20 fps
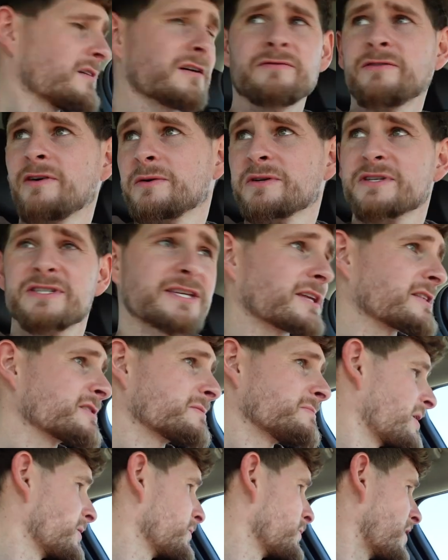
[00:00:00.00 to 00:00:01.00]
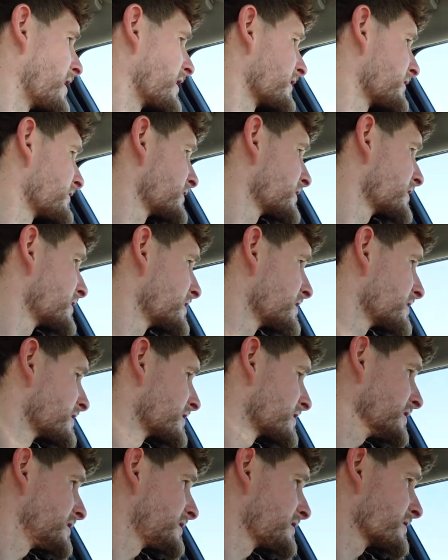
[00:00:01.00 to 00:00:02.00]
I've always said to my wife
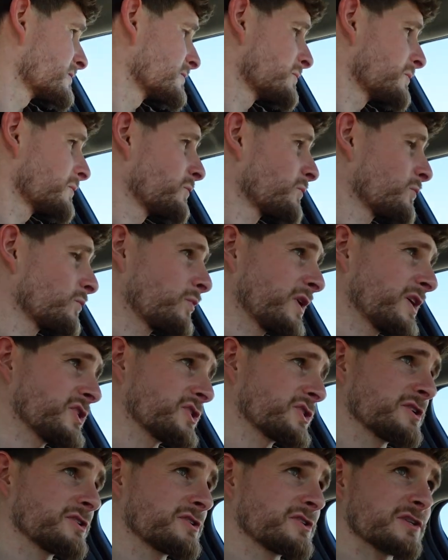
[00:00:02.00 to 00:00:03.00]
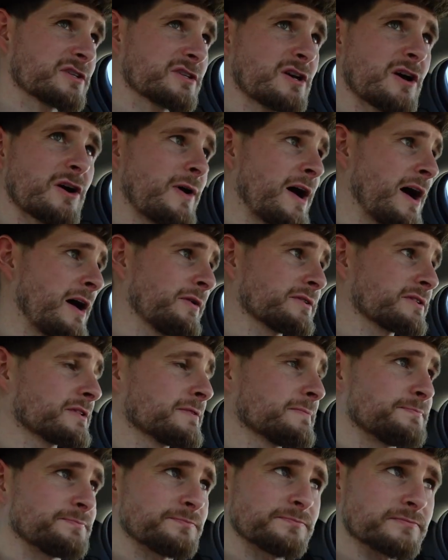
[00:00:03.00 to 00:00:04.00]
that we should just go out
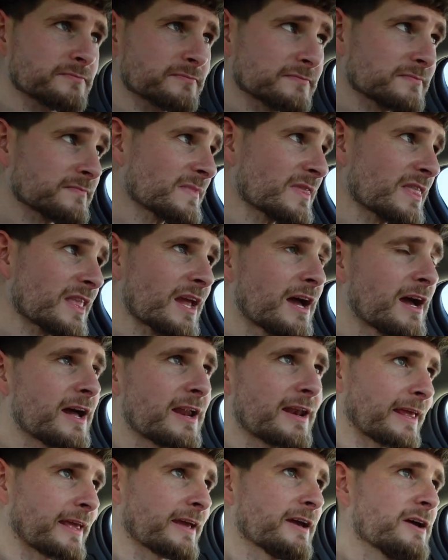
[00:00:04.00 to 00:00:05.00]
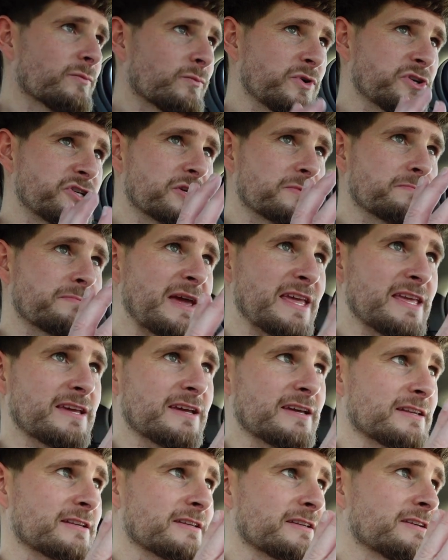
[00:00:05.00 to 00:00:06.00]
and like we should make
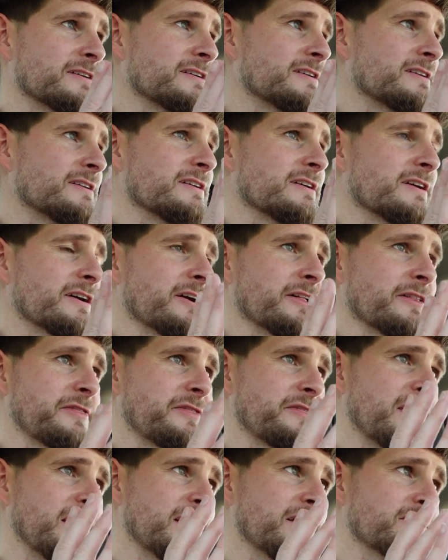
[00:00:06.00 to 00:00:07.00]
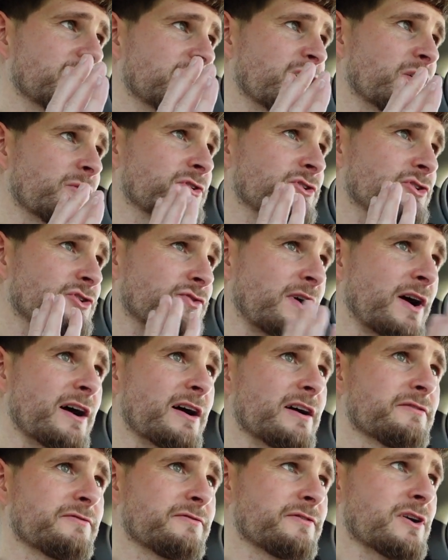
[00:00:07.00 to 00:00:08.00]
it a thing to go and
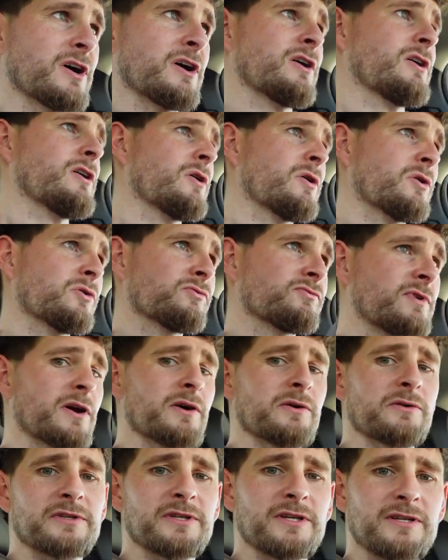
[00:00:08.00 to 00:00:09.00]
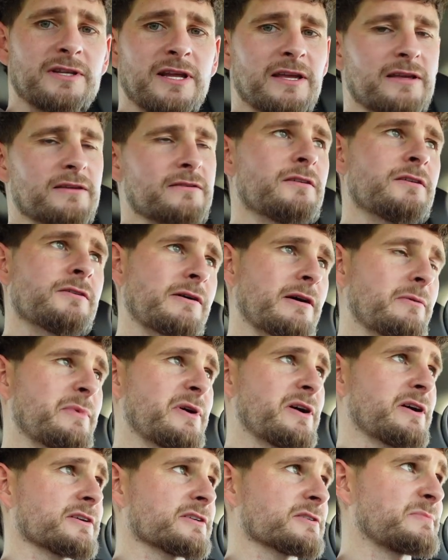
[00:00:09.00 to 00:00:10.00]
drive a whole road. Like, you know how
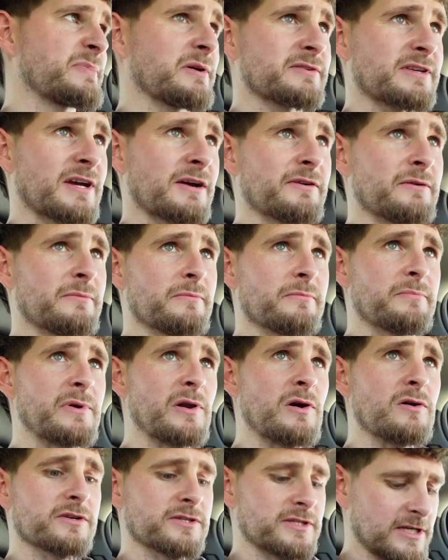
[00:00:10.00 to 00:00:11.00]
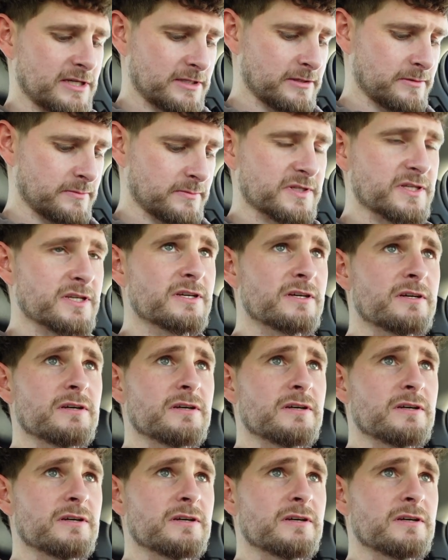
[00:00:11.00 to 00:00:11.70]
America's built out in block systems,